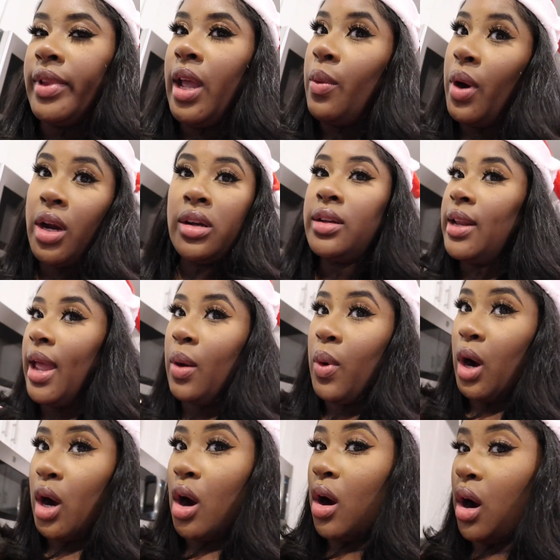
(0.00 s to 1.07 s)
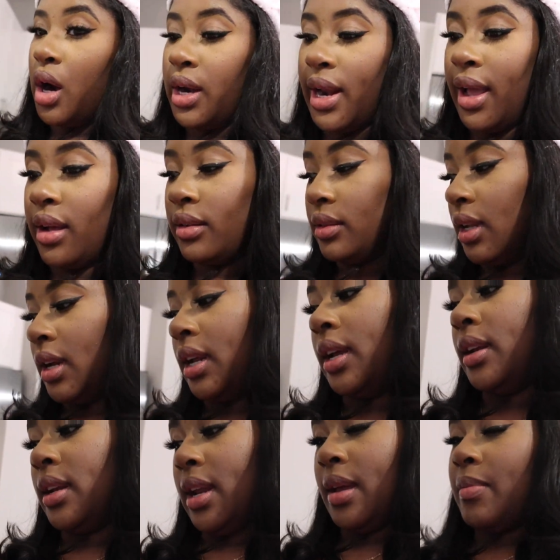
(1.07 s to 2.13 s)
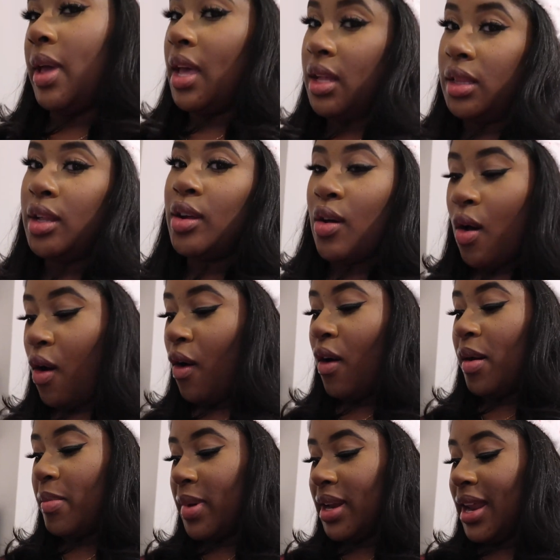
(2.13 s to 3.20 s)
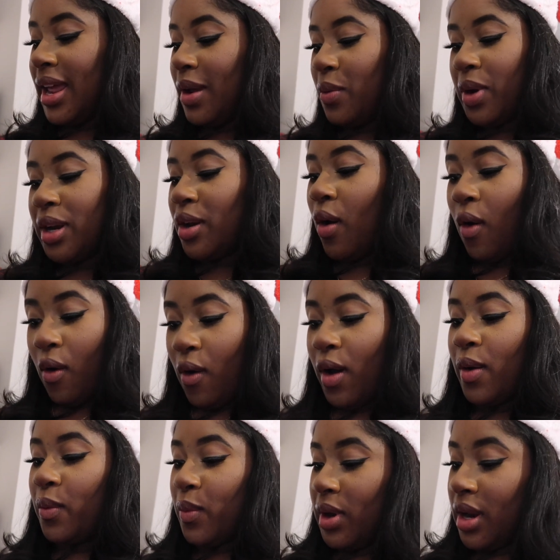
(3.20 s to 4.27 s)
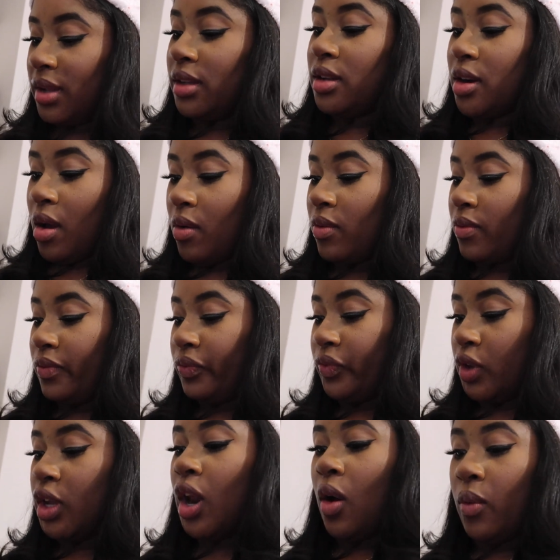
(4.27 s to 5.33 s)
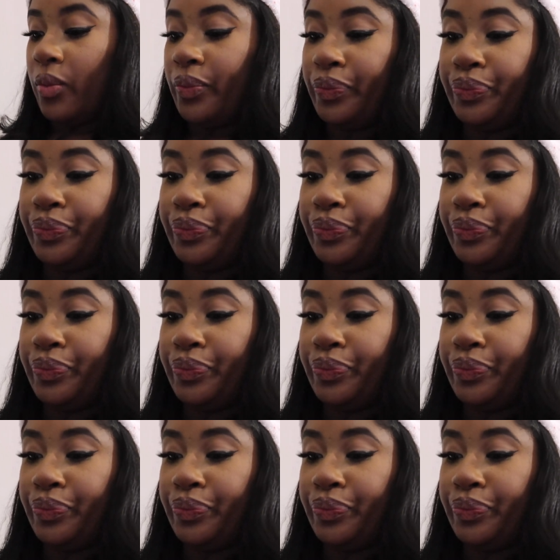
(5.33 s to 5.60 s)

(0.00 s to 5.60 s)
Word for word: They weren't, they weren't hard now. Now they, they may look hard, but they weren't hard when, you know, you know.